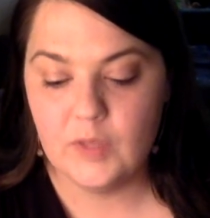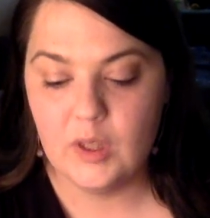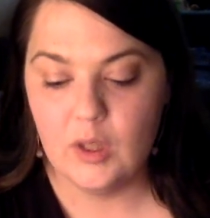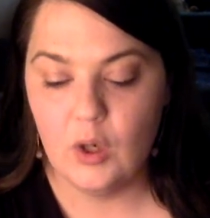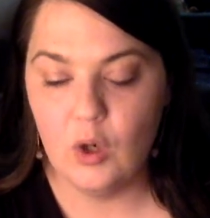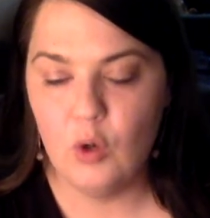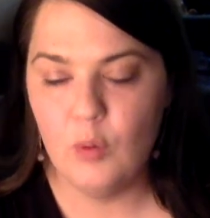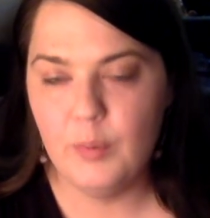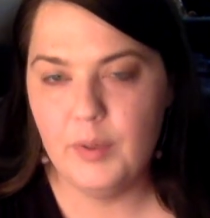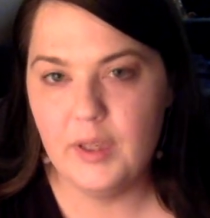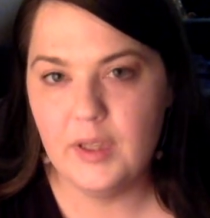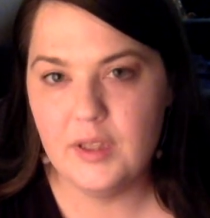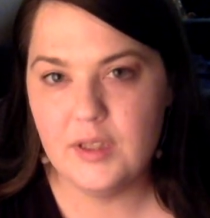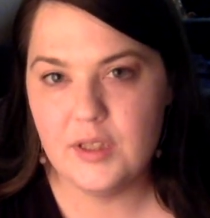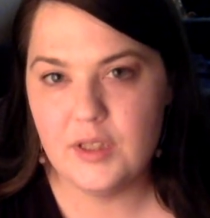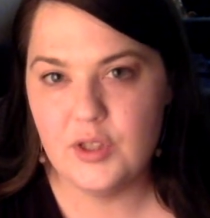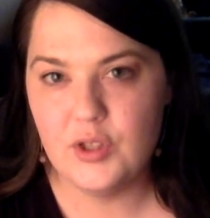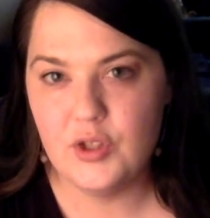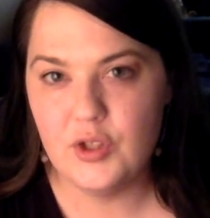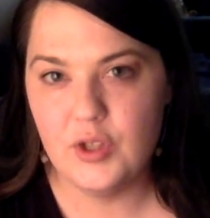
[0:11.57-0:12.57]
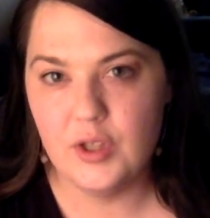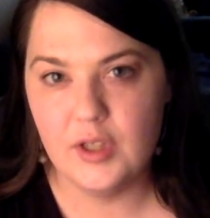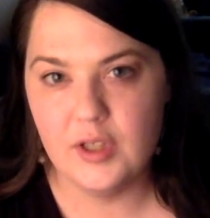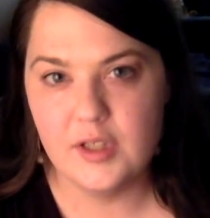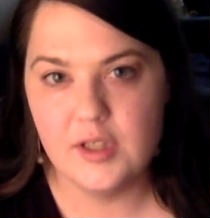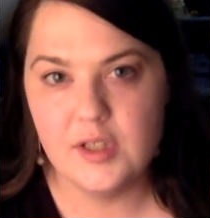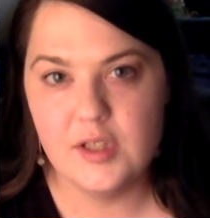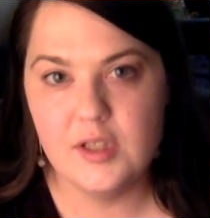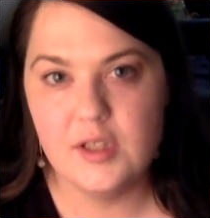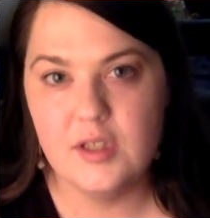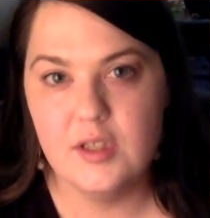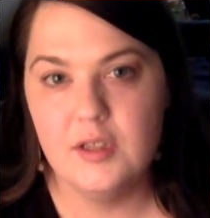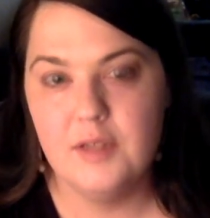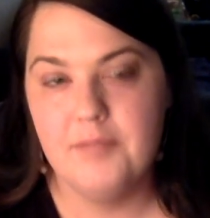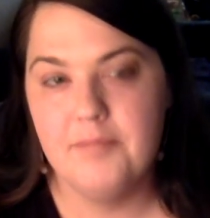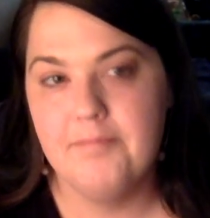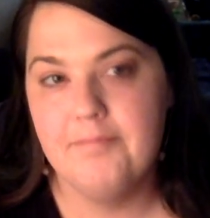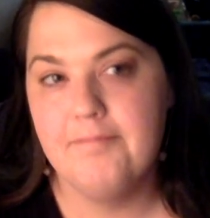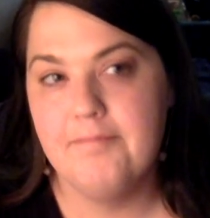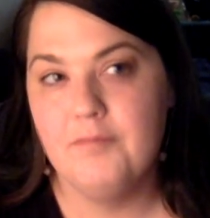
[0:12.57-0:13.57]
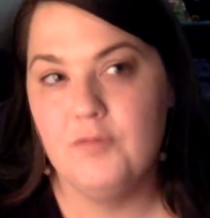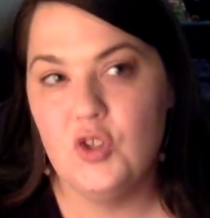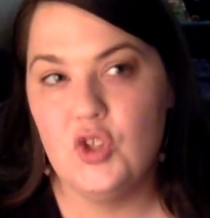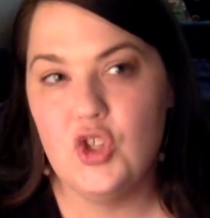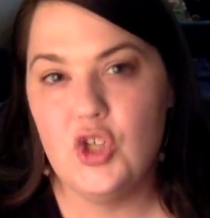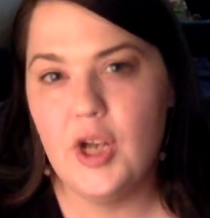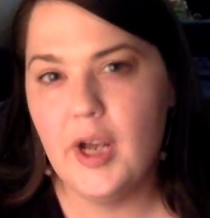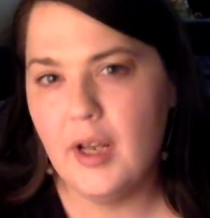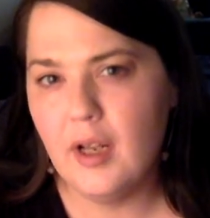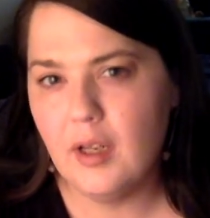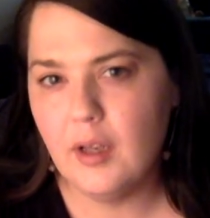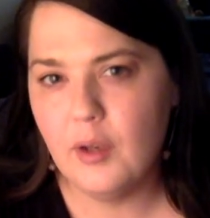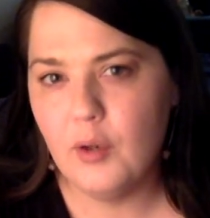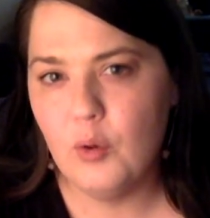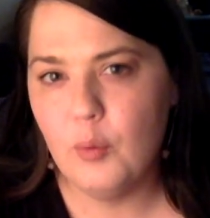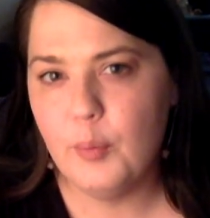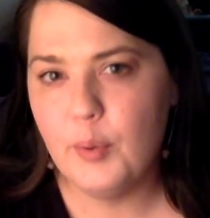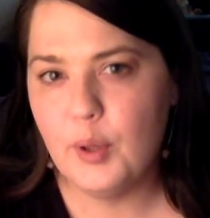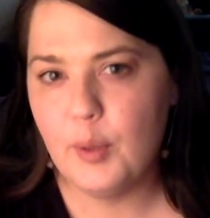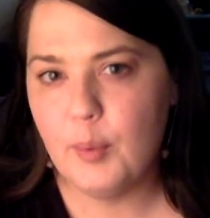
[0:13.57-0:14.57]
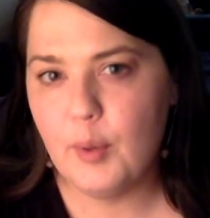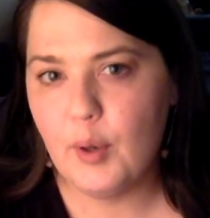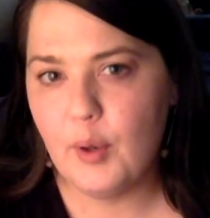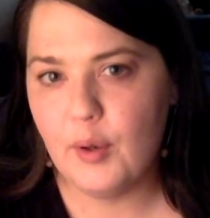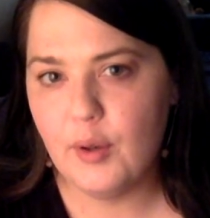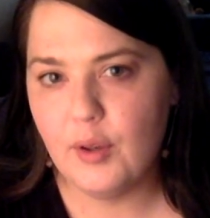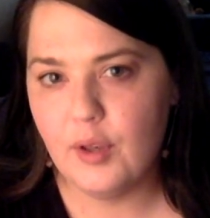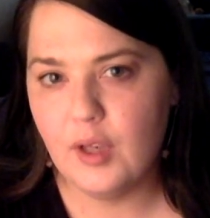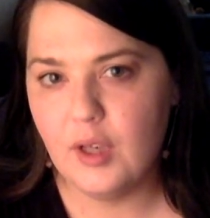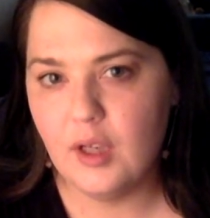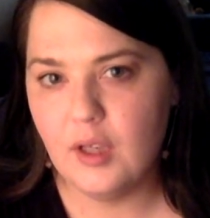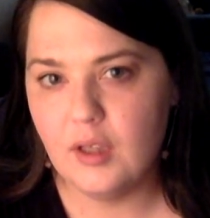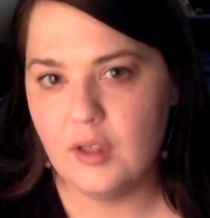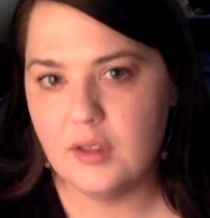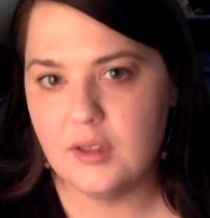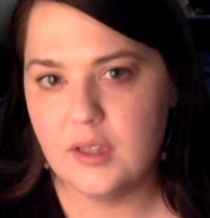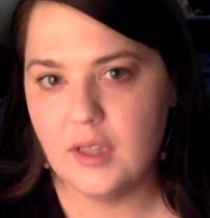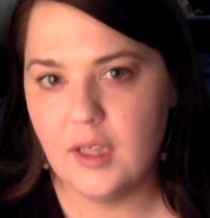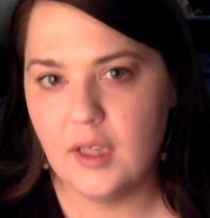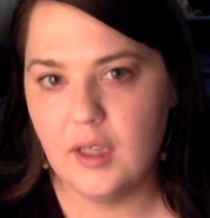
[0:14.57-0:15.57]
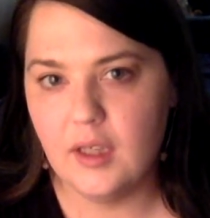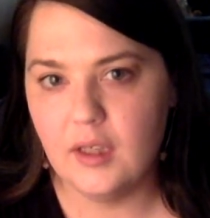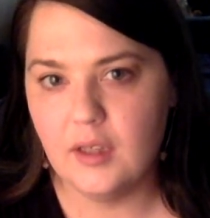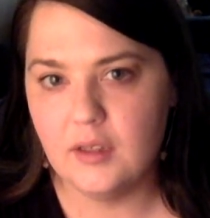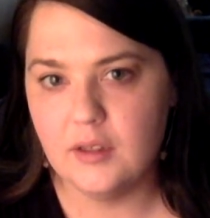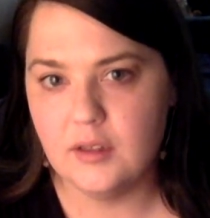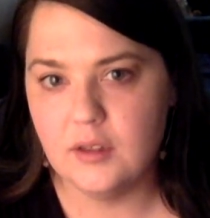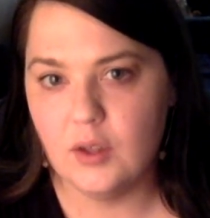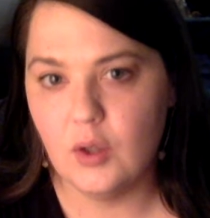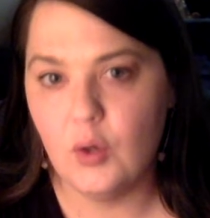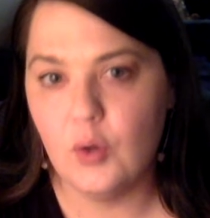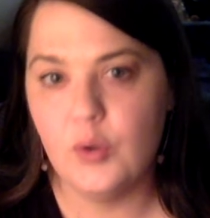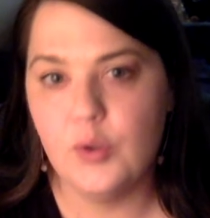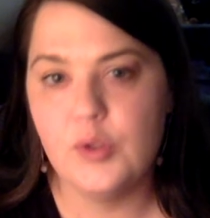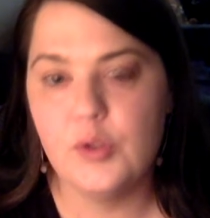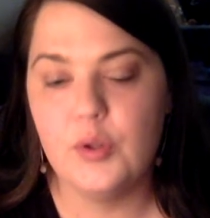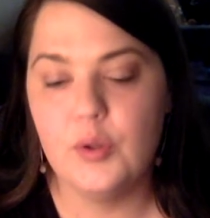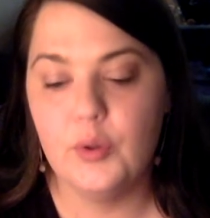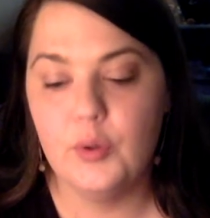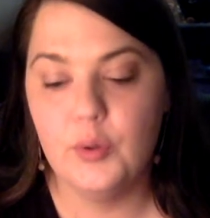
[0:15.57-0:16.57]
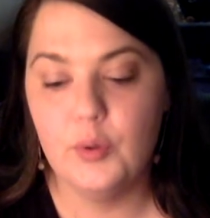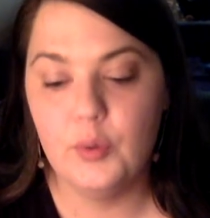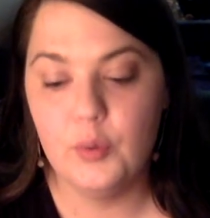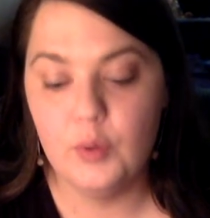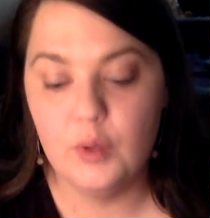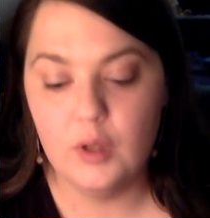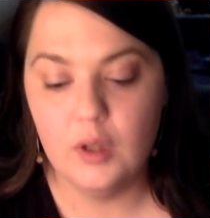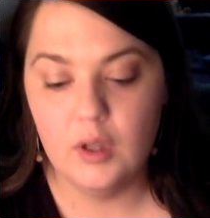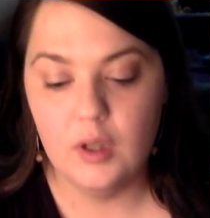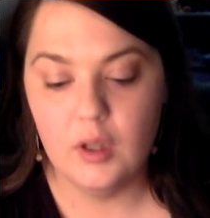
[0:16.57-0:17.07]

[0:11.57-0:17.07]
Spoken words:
hoping to just chat a little bit about things and also